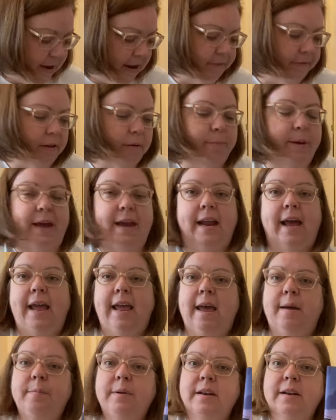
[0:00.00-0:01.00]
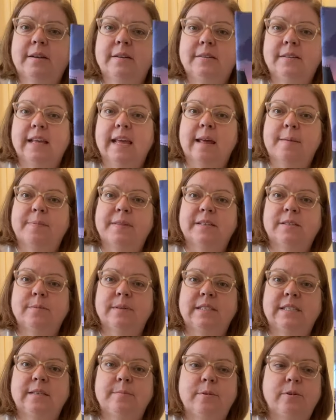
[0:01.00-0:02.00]
I feel bad. I am gonna keep this
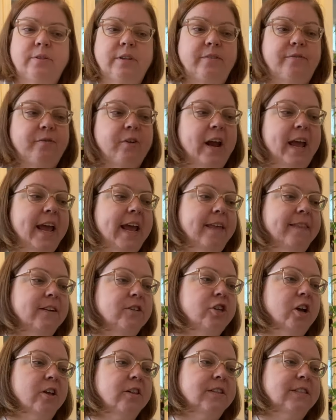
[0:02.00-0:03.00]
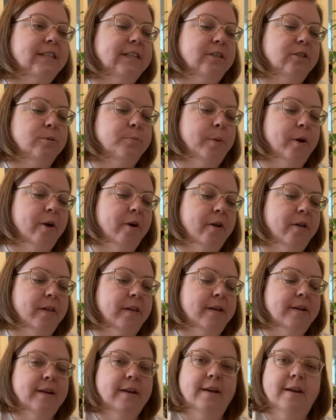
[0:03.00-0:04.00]
one, Simone Lafray and the Chocolatier's
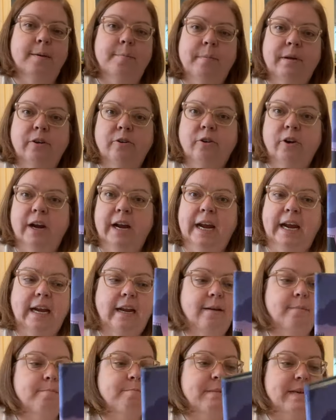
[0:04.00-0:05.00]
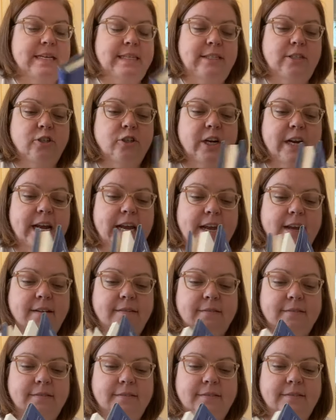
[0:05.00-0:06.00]
Ball, middle grade mystery.
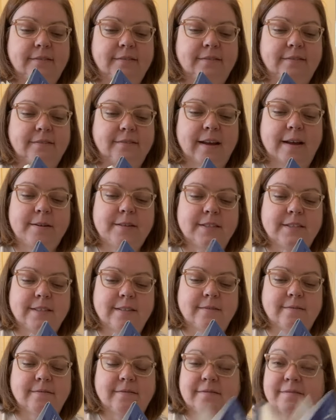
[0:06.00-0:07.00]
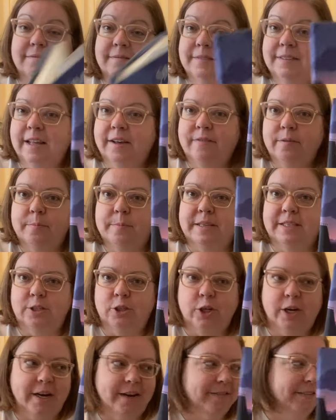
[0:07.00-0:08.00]
I just love a
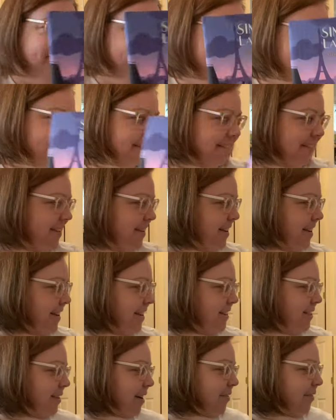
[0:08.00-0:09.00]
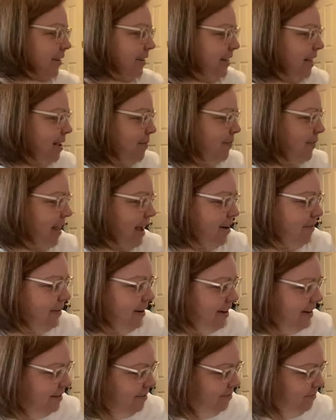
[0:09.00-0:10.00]
mystery. So I will keep that
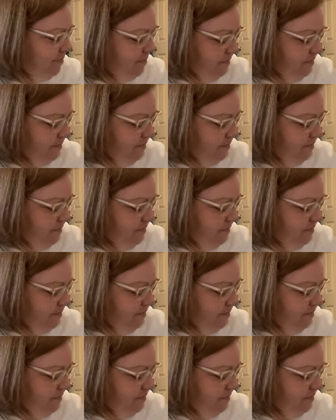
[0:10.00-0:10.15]
one.